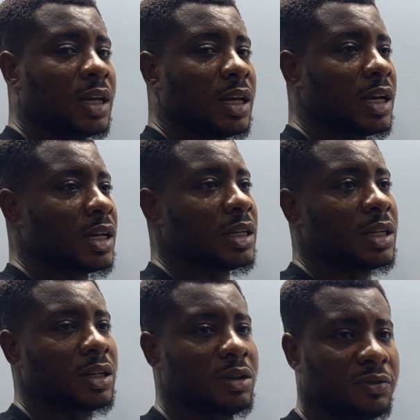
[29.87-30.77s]
in
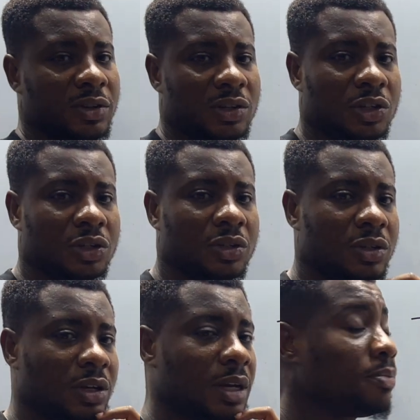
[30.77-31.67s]
differentiations.
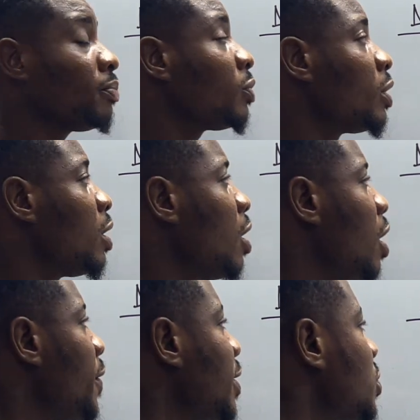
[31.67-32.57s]
Okay,
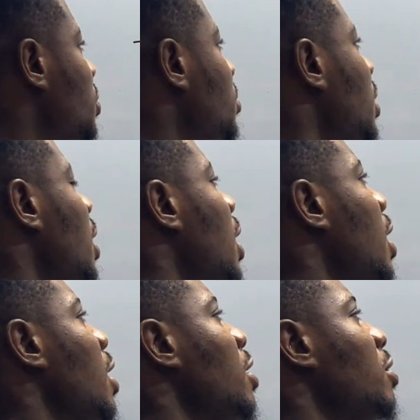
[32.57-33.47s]
all right. So
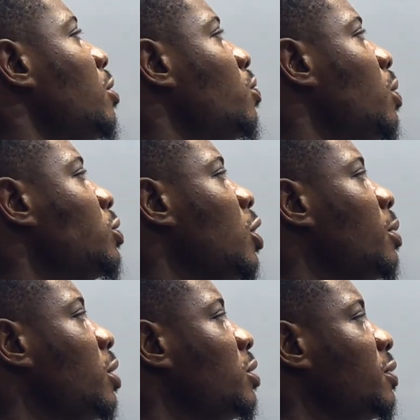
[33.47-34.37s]
when we talk
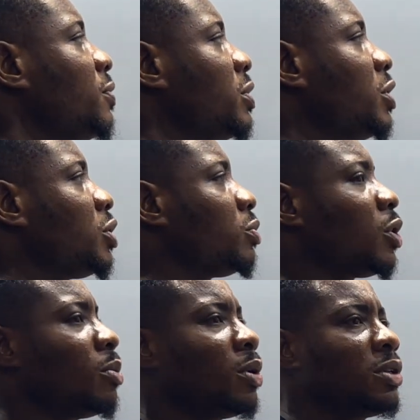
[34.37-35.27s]
about differentiation, we talk
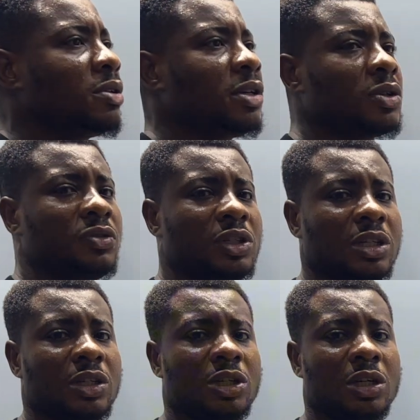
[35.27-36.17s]
about the rate of
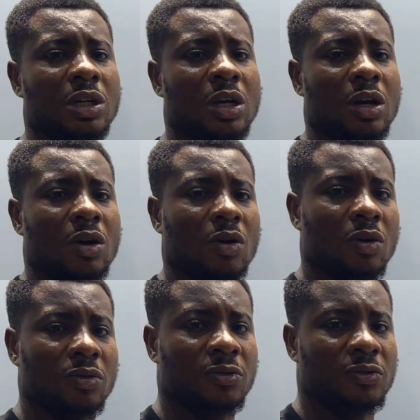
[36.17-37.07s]
change
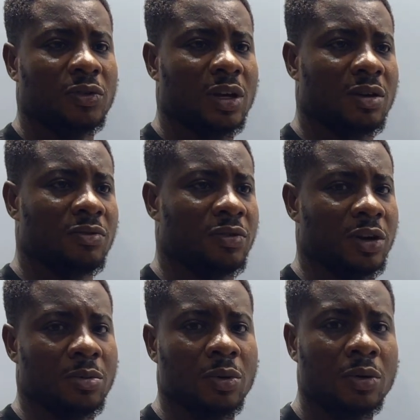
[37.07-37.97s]
of a
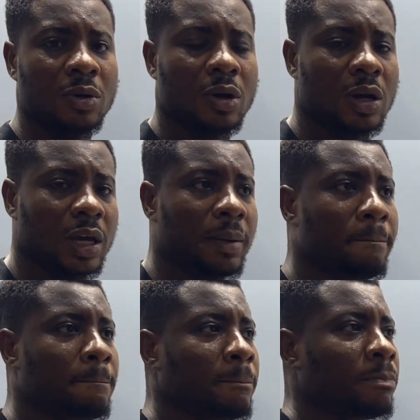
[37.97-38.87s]
variable. Okay,
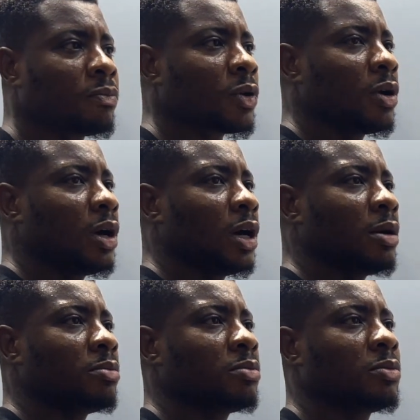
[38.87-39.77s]

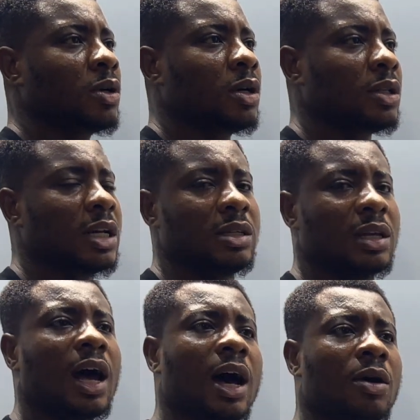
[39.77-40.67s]
um, that is
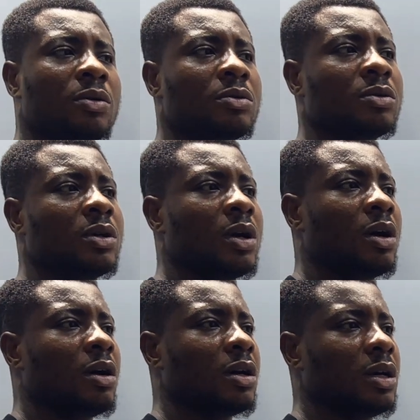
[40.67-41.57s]
how
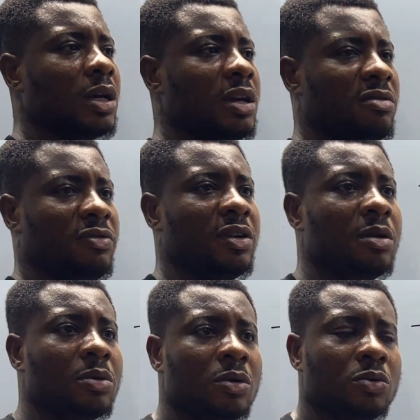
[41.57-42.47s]
a
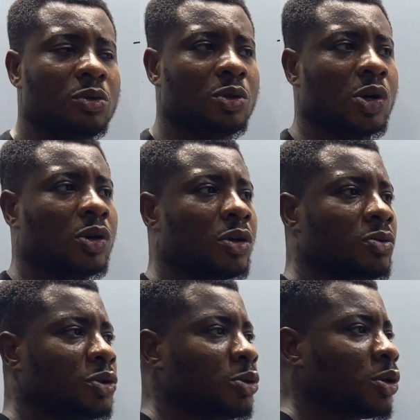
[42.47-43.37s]
variable, which we
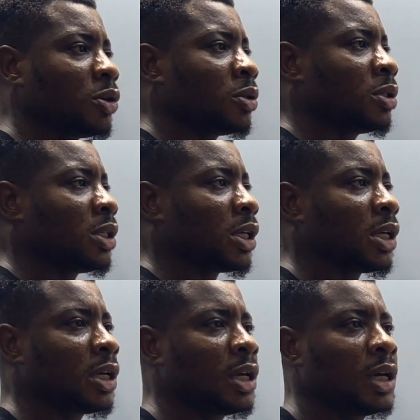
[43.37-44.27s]
call the
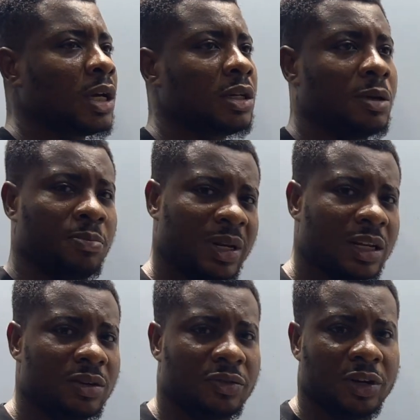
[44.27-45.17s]

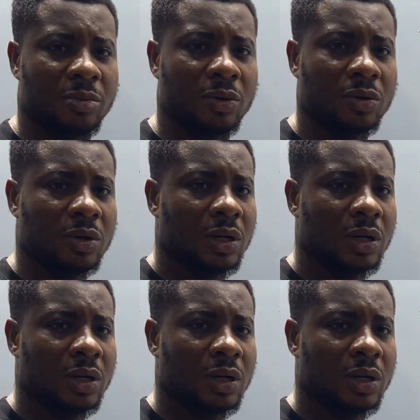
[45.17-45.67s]
dependent variable,